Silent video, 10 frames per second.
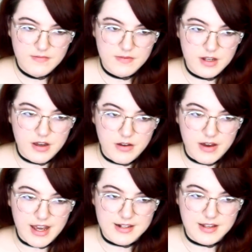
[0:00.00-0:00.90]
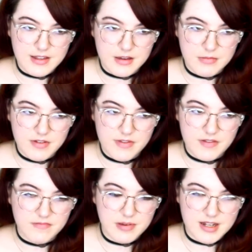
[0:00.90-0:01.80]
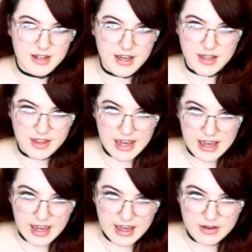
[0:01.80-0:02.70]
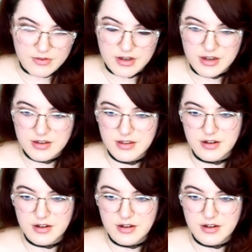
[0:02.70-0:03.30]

you know, asking them if they've been to LA or,